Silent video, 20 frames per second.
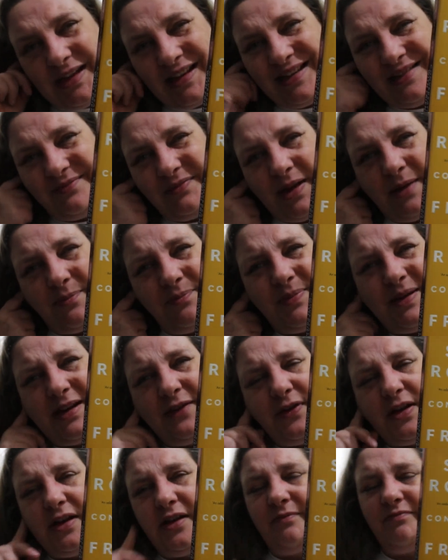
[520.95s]
a bit
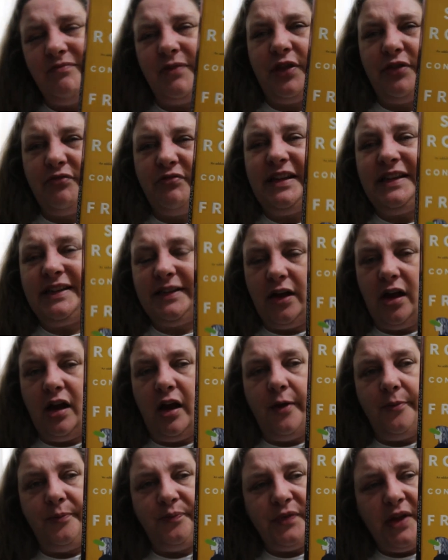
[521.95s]
of a
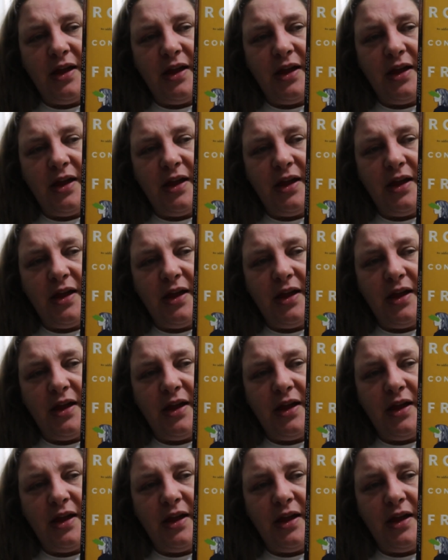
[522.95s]
3-star.